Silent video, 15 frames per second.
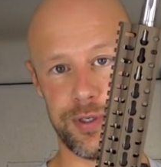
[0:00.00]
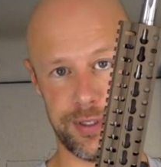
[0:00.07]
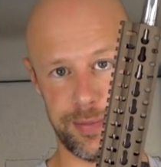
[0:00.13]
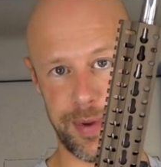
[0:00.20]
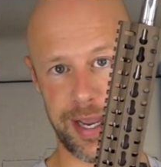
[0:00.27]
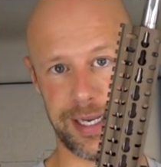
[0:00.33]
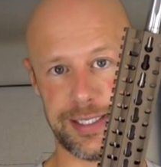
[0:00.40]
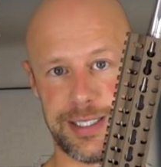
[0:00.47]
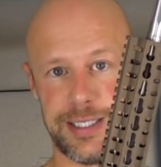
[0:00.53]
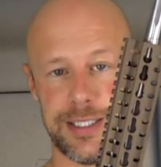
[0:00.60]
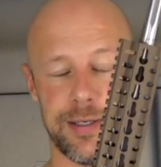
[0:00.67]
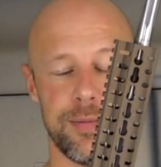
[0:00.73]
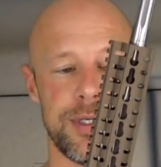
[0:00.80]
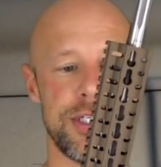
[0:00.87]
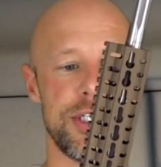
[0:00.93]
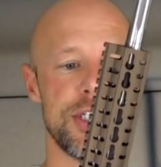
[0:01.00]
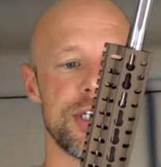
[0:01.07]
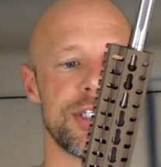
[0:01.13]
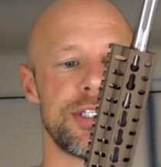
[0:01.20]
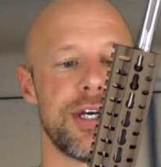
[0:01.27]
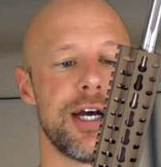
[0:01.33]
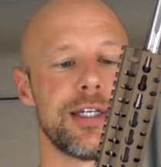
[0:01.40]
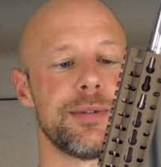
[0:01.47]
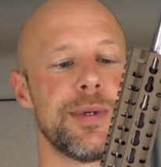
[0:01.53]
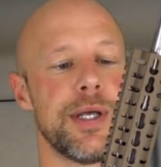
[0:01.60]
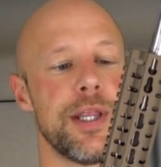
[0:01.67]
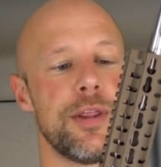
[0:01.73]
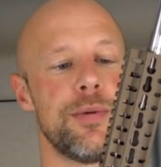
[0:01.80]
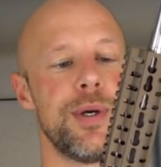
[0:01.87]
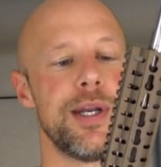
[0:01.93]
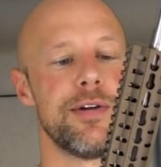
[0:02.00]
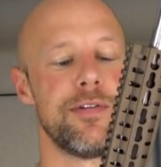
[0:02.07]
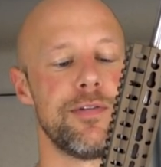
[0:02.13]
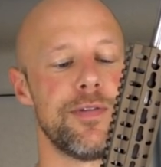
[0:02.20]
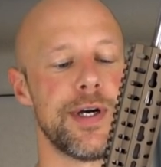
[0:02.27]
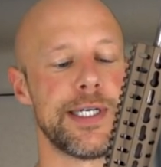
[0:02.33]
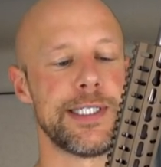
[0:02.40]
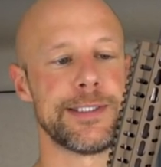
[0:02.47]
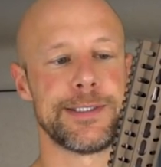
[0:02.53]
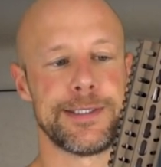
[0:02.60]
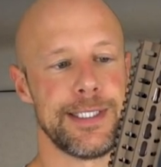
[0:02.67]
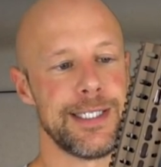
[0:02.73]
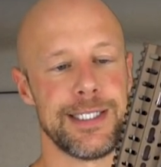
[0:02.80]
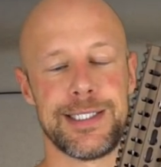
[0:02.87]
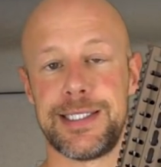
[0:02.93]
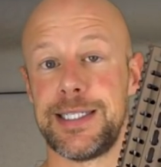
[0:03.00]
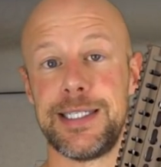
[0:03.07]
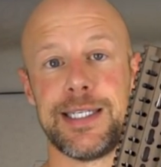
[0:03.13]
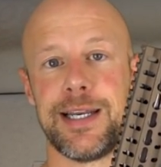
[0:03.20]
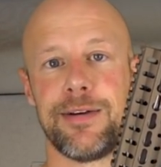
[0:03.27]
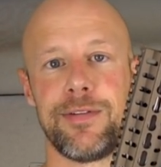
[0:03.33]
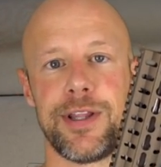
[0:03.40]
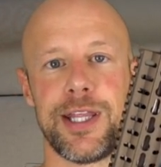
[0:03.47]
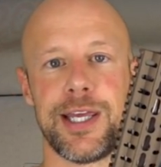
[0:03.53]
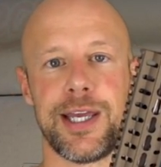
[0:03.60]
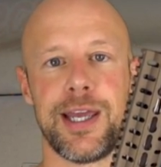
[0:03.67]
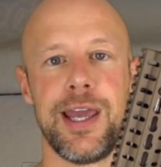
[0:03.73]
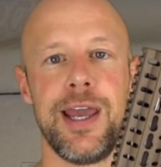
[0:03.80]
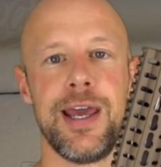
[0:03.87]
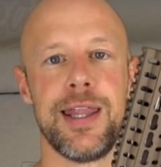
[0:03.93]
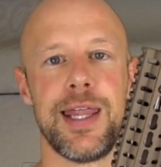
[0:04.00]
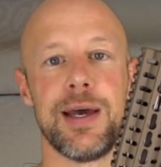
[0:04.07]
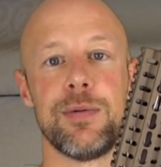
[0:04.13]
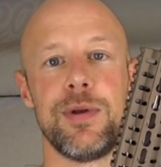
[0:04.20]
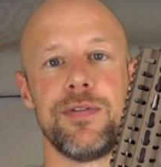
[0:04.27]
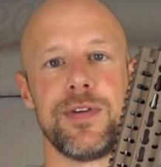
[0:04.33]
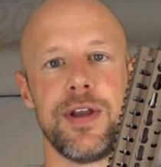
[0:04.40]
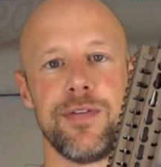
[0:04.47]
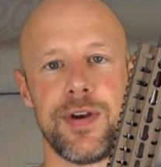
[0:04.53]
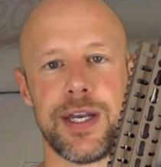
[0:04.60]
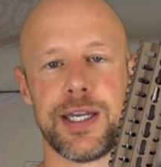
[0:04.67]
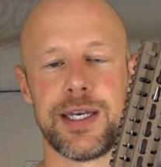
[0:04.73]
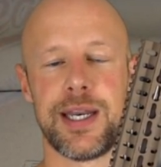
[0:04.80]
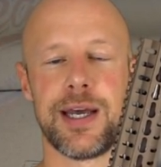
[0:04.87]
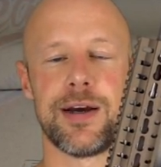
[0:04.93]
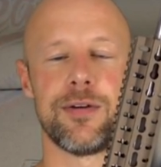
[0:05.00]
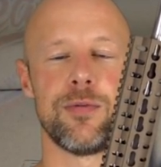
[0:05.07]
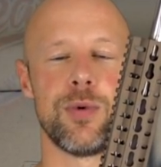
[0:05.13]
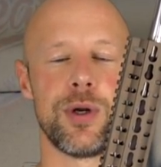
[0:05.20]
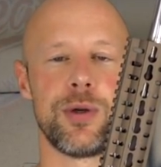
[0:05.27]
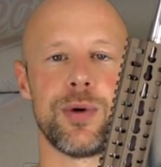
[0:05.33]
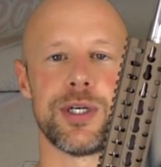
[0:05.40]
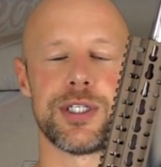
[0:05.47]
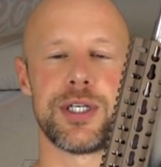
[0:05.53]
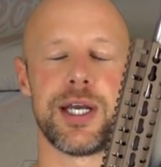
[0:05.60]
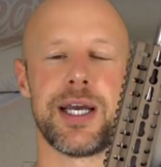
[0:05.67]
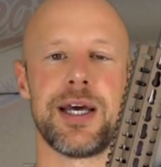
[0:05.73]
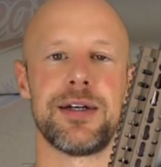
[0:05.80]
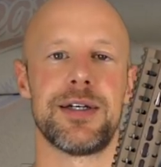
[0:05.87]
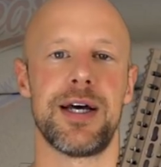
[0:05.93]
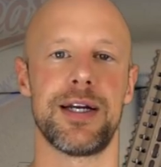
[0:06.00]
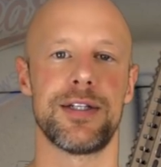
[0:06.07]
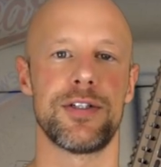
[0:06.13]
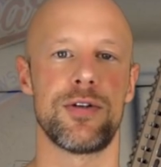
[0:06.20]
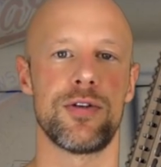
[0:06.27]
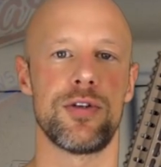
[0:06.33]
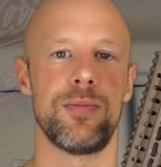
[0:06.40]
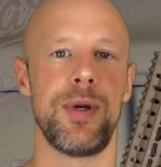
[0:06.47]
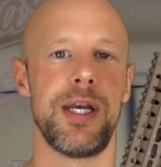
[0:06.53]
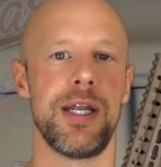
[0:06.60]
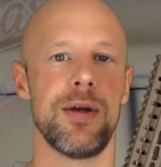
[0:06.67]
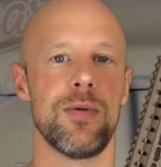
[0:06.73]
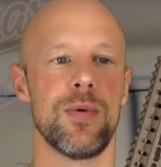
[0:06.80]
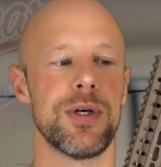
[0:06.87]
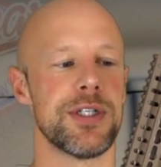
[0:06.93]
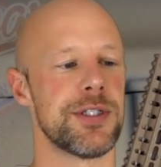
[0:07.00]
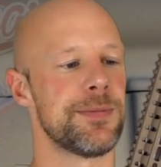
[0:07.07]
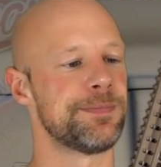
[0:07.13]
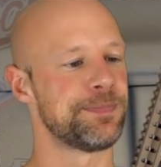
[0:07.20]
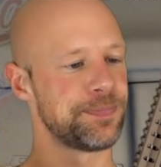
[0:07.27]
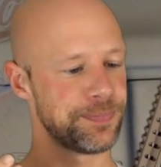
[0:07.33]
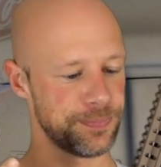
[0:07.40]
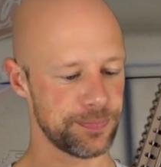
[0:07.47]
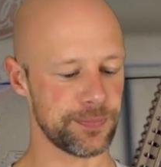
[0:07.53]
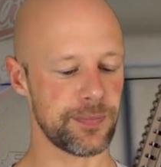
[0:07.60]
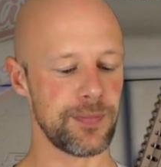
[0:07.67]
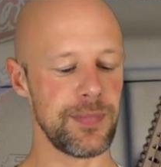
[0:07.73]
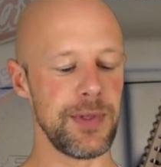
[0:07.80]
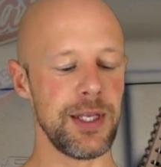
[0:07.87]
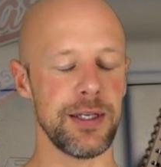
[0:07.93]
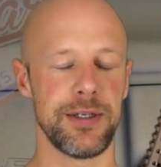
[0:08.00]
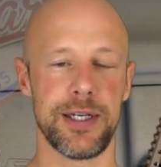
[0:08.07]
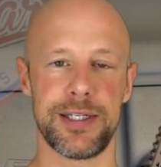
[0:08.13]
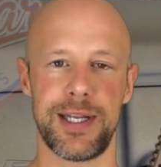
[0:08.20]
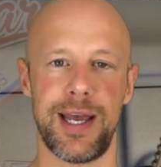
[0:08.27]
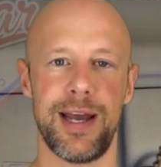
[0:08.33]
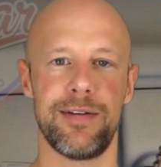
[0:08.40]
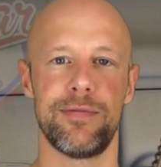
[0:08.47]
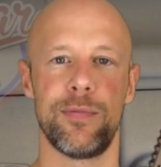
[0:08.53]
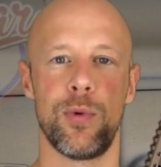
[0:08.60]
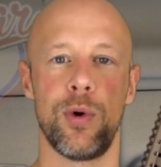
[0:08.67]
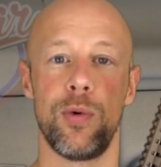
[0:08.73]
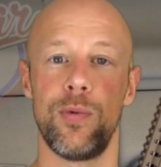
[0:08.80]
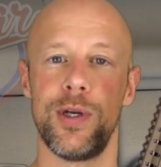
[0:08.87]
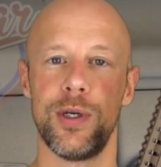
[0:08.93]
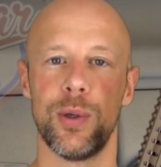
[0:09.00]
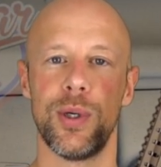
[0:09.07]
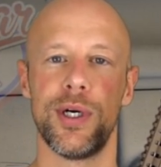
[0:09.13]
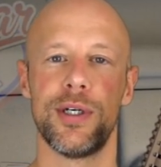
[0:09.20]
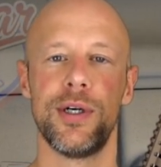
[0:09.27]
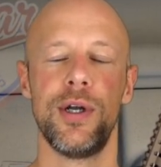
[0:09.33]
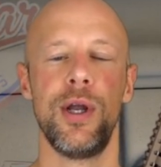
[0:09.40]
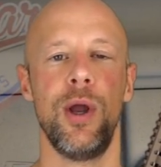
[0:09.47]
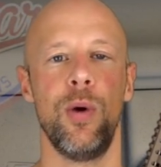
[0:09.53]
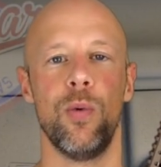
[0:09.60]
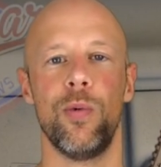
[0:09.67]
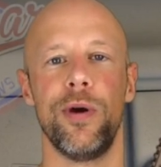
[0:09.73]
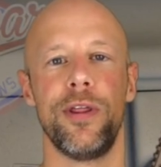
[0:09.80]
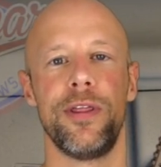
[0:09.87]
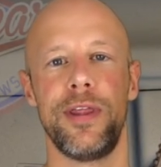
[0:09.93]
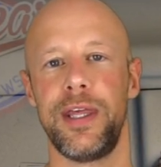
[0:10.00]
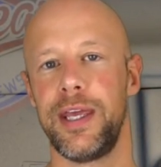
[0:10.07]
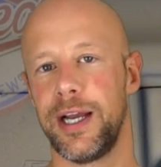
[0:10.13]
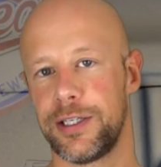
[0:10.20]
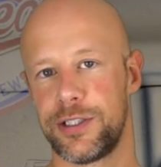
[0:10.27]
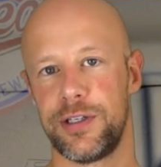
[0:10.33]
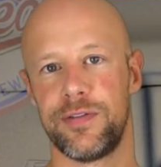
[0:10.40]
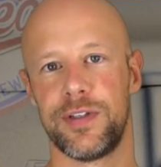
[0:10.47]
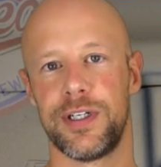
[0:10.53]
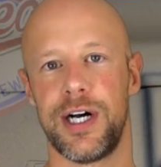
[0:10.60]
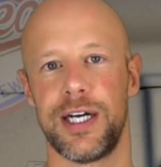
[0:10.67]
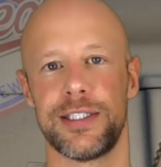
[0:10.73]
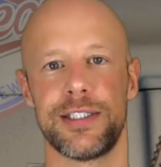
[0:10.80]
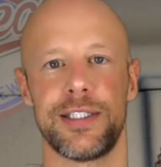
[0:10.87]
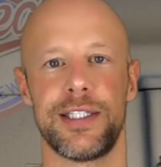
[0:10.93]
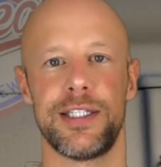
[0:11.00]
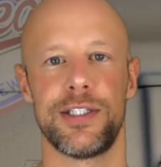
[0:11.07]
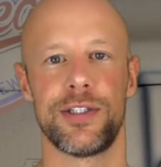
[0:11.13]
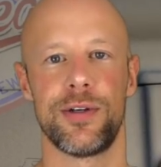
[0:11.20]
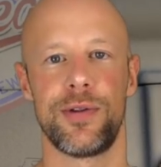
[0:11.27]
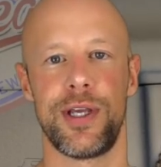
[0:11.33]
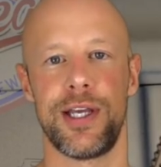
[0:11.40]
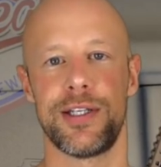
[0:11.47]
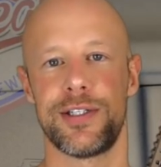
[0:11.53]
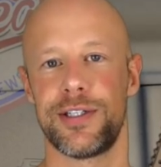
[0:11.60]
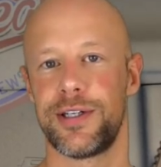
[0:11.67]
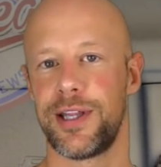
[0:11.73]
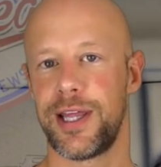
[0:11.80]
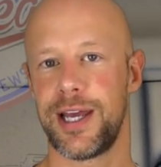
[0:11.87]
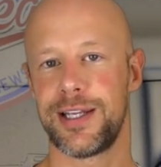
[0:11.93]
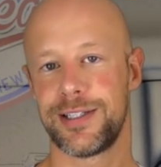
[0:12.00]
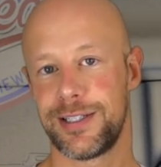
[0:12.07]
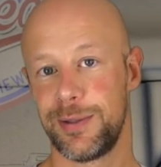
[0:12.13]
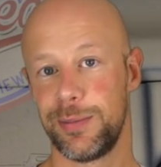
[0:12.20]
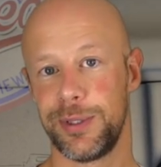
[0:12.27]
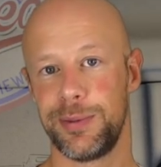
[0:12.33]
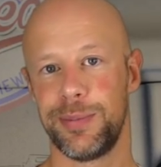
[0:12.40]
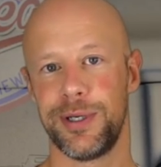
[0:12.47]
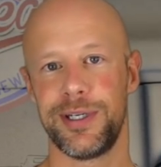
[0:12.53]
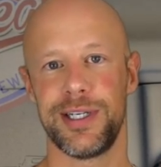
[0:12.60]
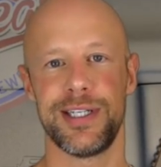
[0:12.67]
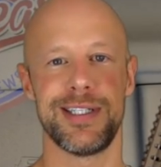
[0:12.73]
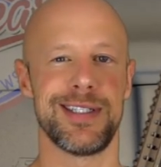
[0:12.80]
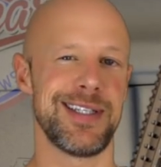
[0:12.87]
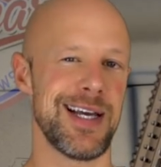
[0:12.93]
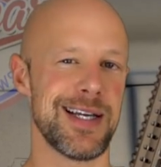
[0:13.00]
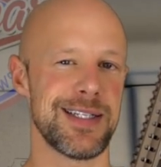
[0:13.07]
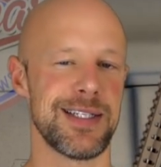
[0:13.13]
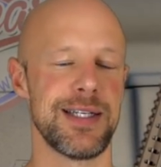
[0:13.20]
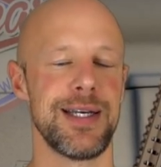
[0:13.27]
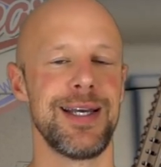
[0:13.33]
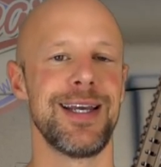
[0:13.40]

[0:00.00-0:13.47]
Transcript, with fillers: use the magazines that we just talked about, the 3 different variants, and it's eaten everything that we've given it. Now, one question I got a lot on social media was, does it have more recoil with the extra velocity? So the answer to that, simply put, is yes.